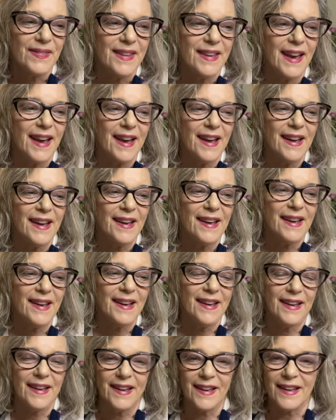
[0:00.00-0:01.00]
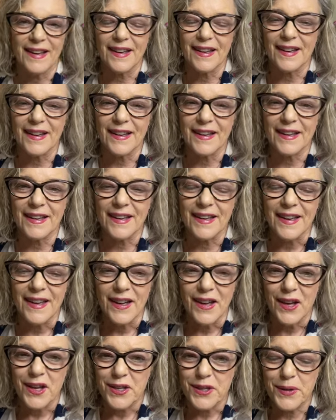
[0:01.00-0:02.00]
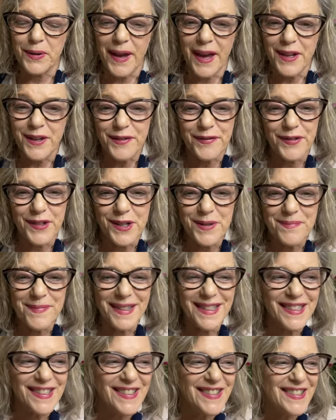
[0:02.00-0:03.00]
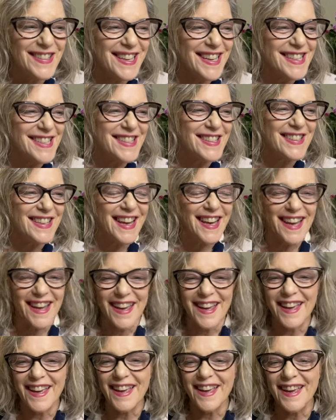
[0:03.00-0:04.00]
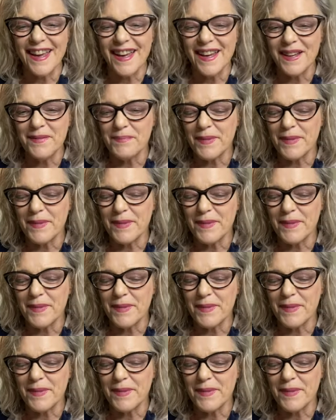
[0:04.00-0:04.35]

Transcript: Yeah. So you had a full moon yesterday.